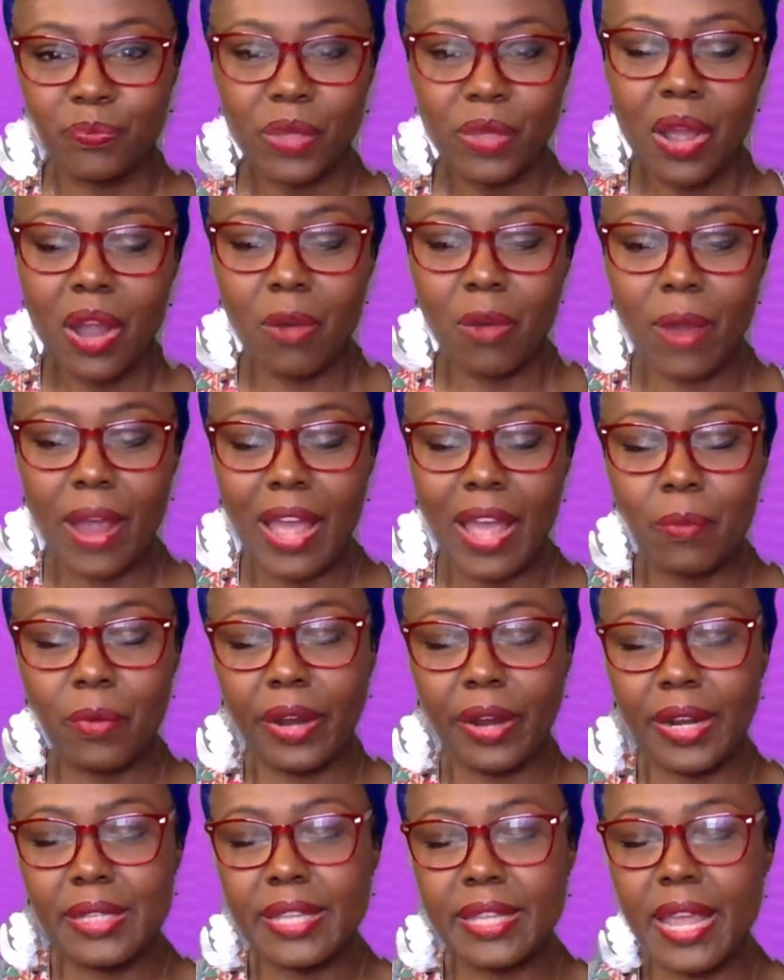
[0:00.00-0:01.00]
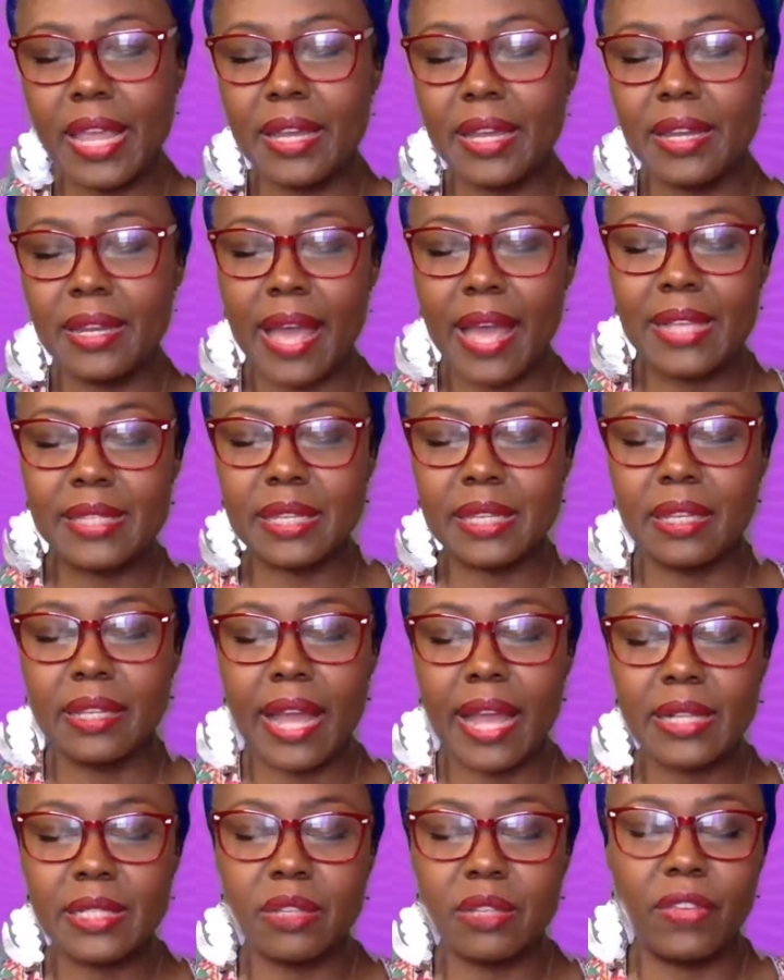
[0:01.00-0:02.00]
All right, we're going to take a nice
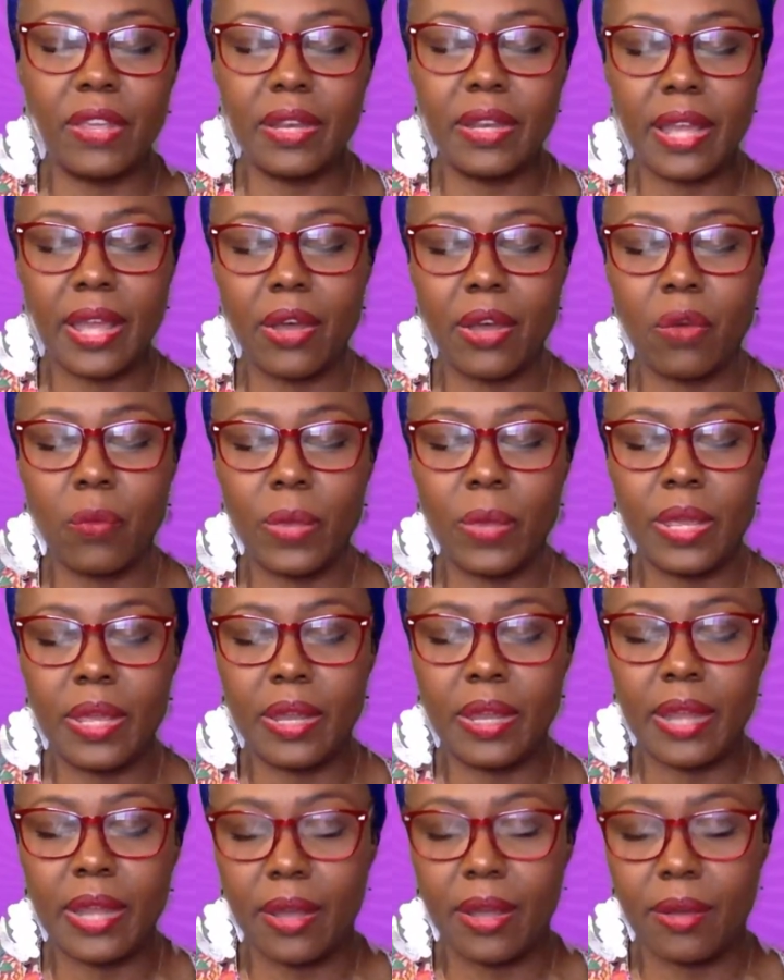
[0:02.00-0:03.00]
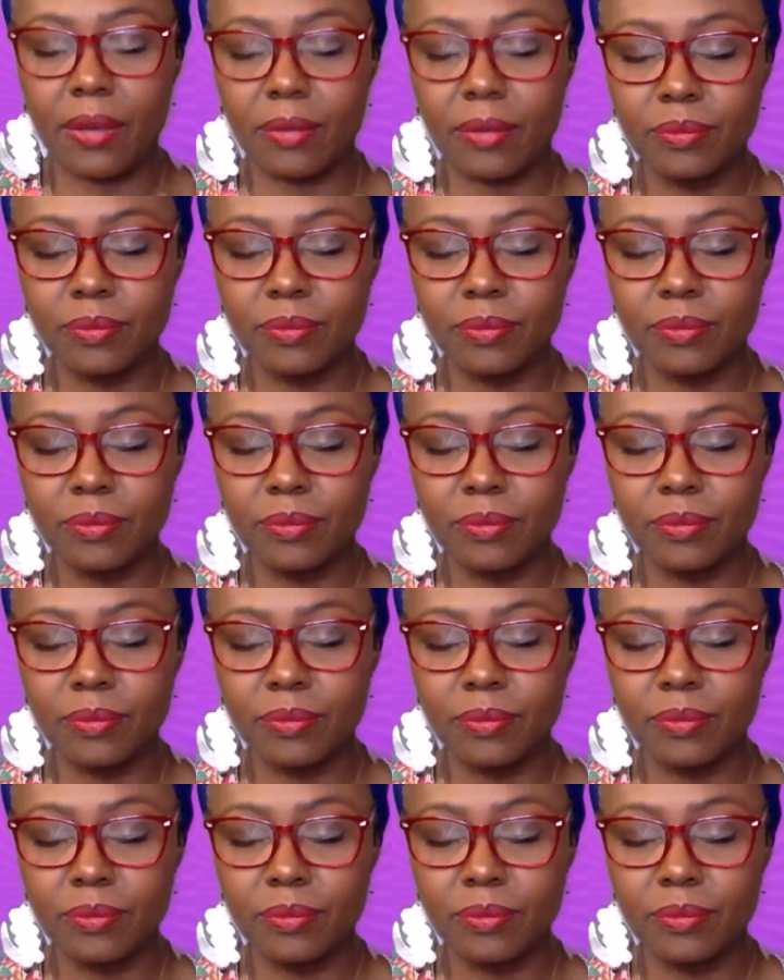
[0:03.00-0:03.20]
collective inhale. We inhale.